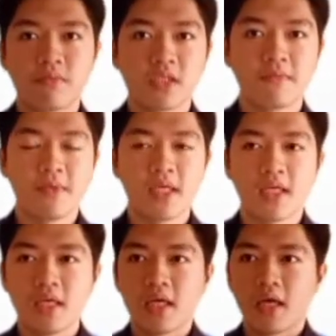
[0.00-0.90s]
must
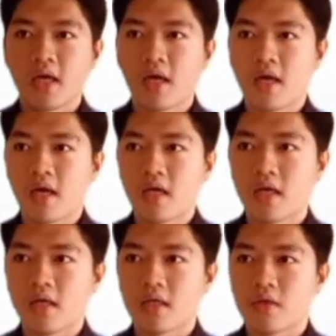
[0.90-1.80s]
be
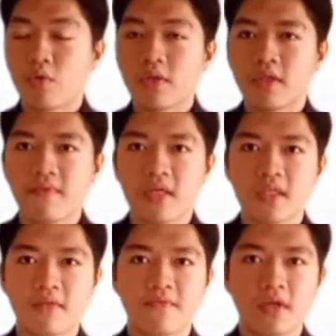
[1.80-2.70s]

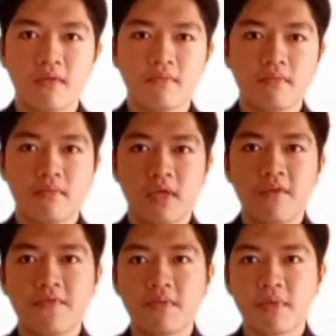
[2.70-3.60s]
cultivated from
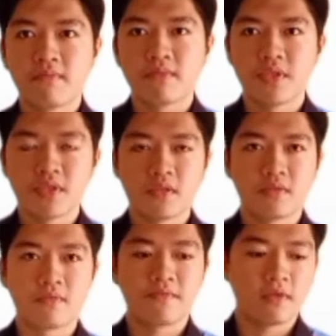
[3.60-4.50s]
every members,